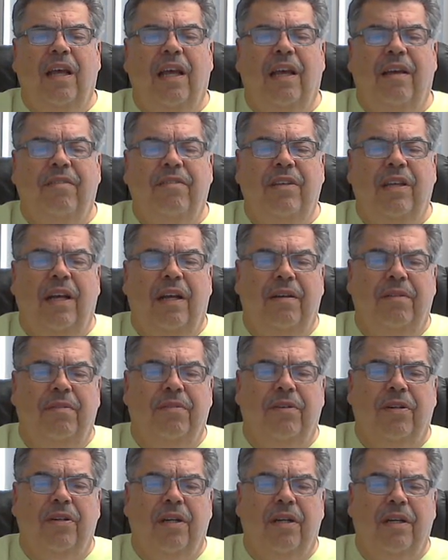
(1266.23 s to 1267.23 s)
Have you
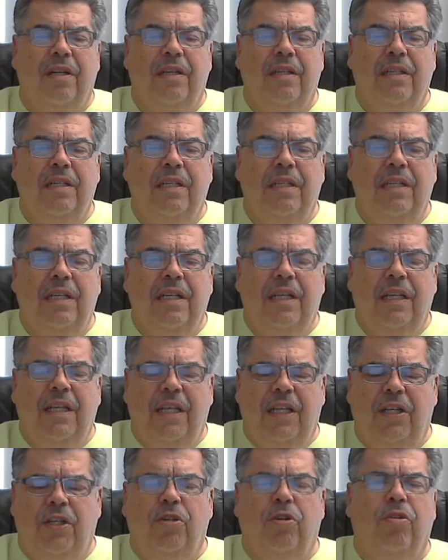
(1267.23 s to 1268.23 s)
ever
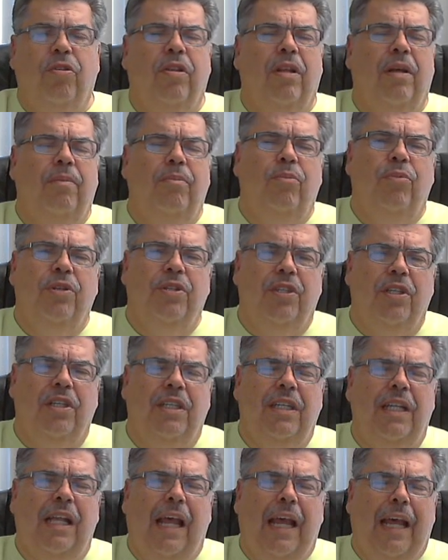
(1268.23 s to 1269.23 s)
hit your thumb with
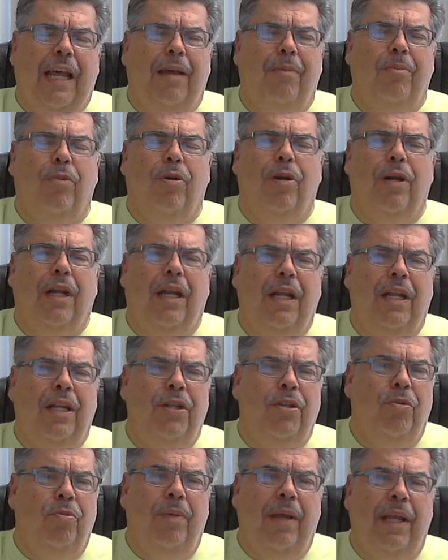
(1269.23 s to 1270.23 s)
a hammer and
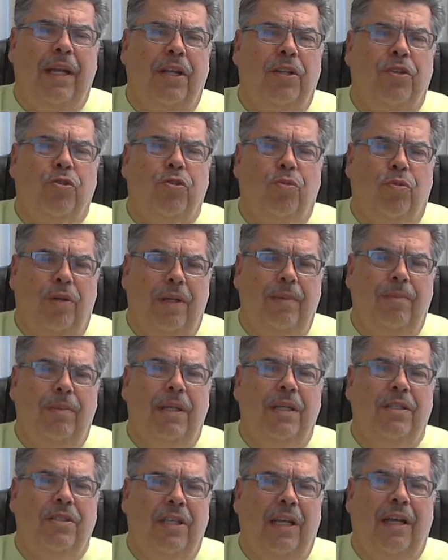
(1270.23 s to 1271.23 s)
you made a
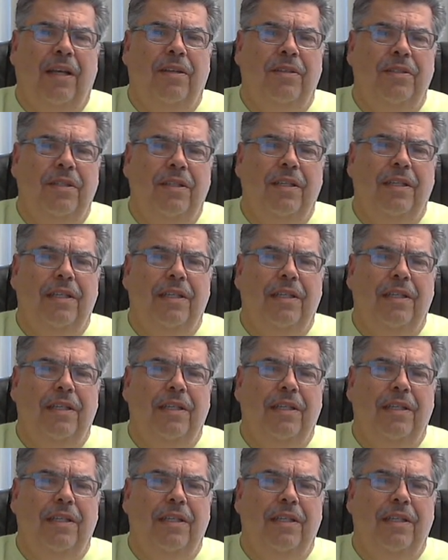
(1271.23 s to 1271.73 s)
screaming sound?